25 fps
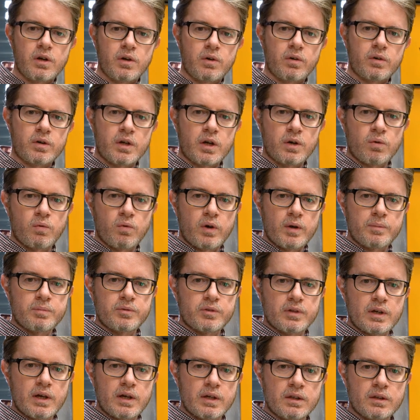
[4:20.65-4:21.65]
on our
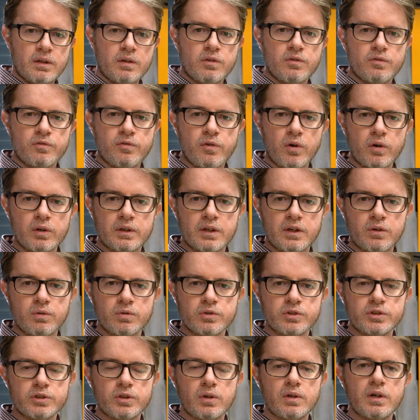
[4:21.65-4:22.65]
website
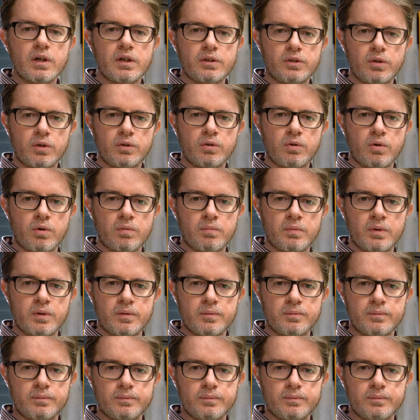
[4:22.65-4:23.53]
voltaconsolar.com.